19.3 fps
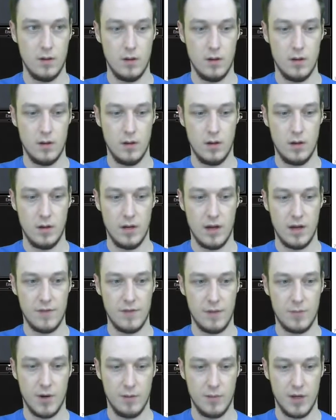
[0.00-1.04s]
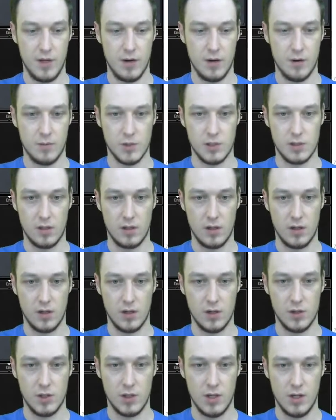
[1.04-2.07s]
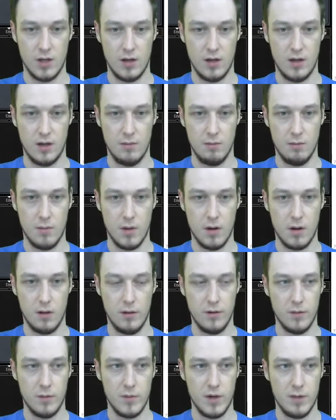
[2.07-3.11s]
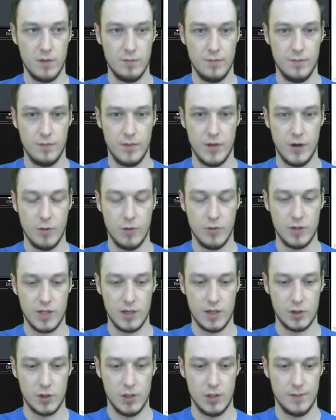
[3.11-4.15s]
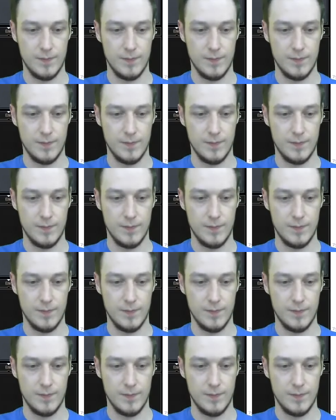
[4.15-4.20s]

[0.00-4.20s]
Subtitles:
Yeah, if they pump here, I'm just gonna gut shot and muddle their protection.